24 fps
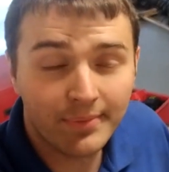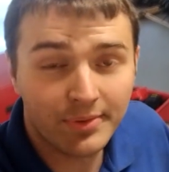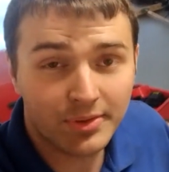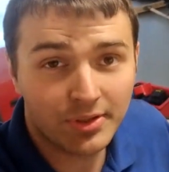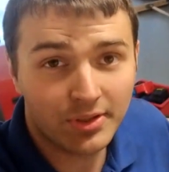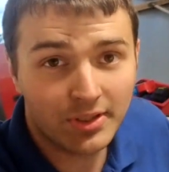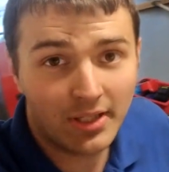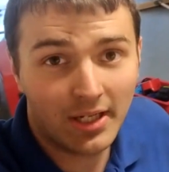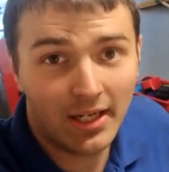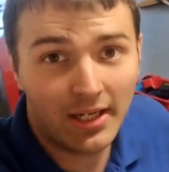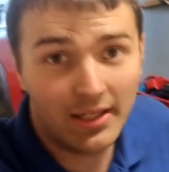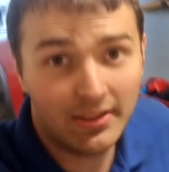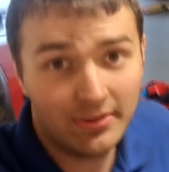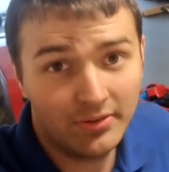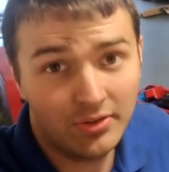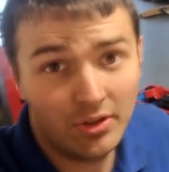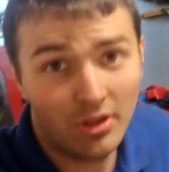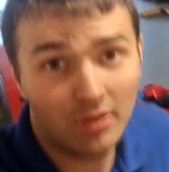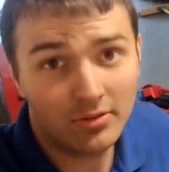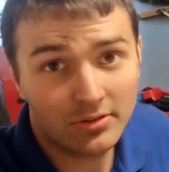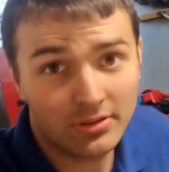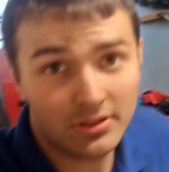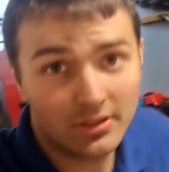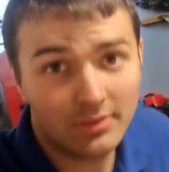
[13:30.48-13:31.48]
So yeah,
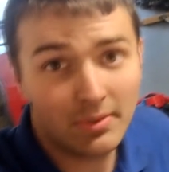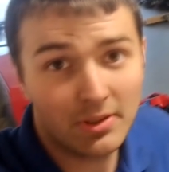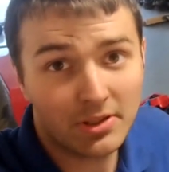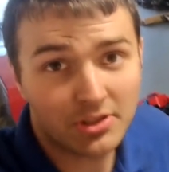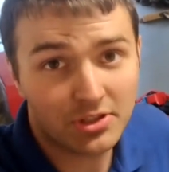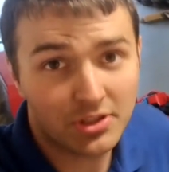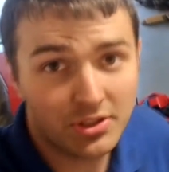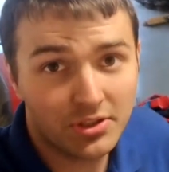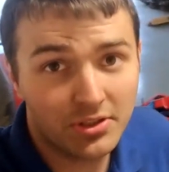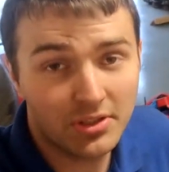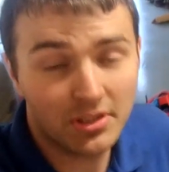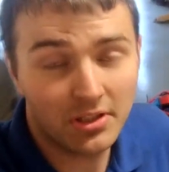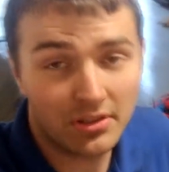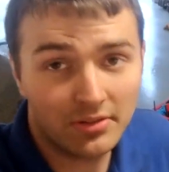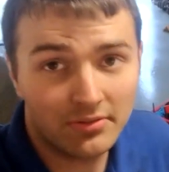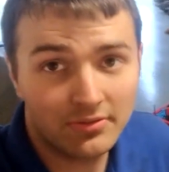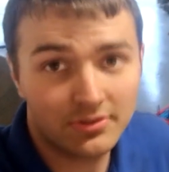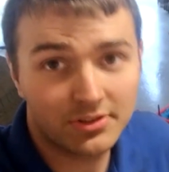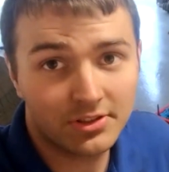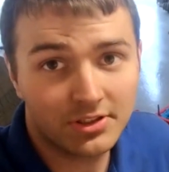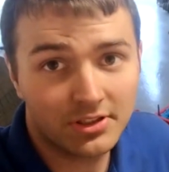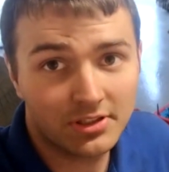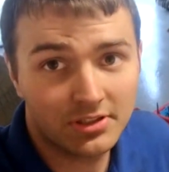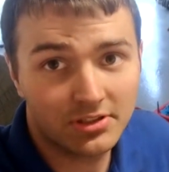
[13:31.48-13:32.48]
not really much to it.
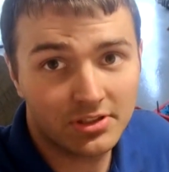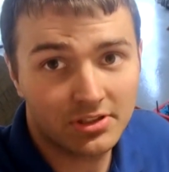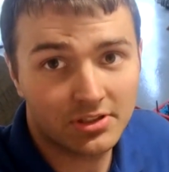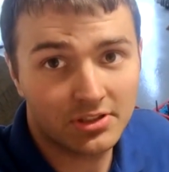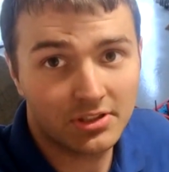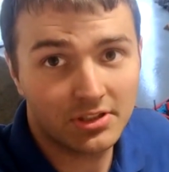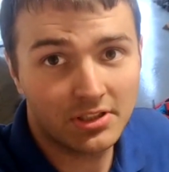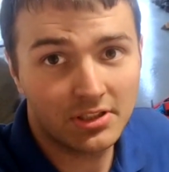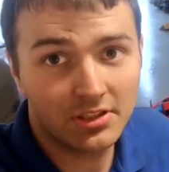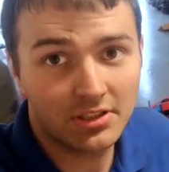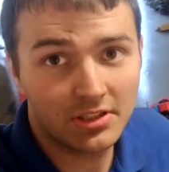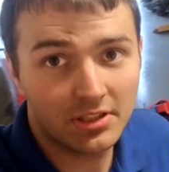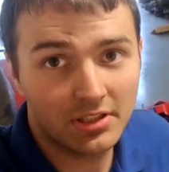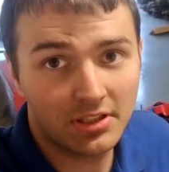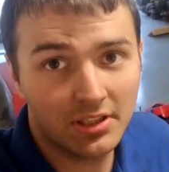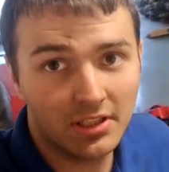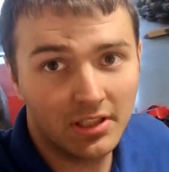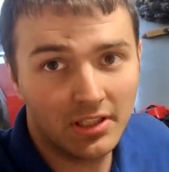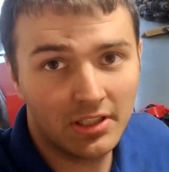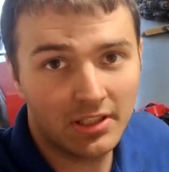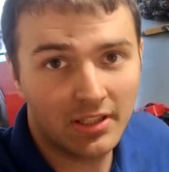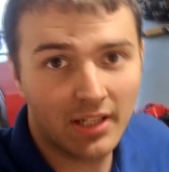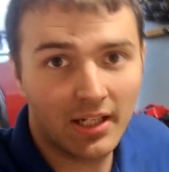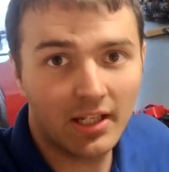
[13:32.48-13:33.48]
Obviously just need to